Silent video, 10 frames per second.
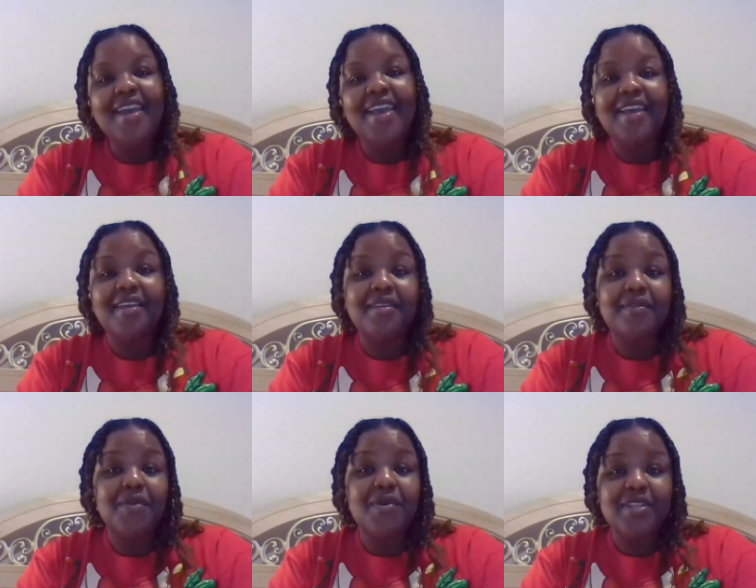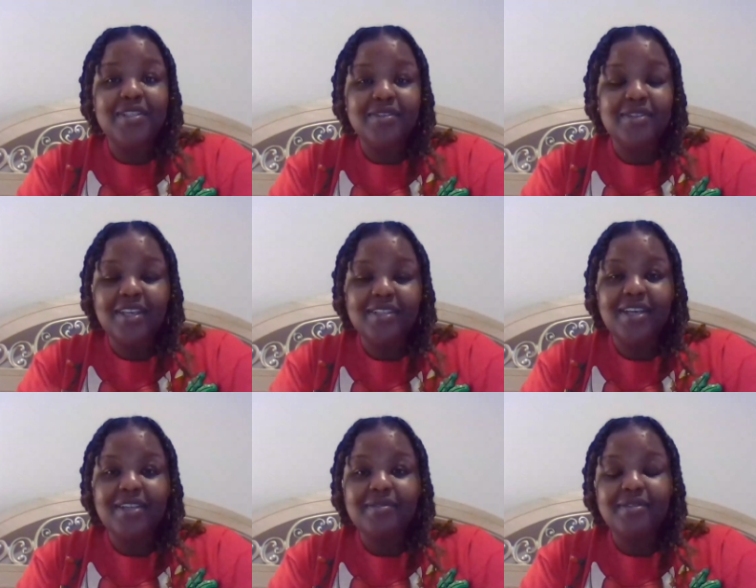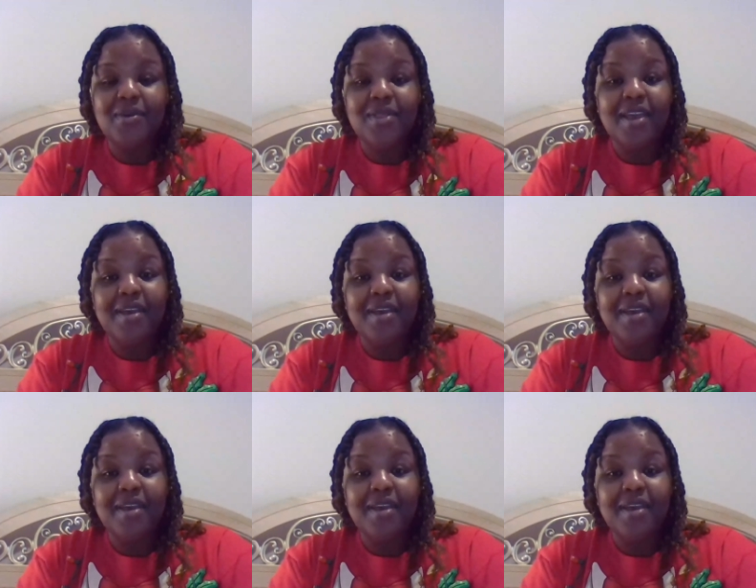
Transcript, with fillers: And of course, there's things I don't like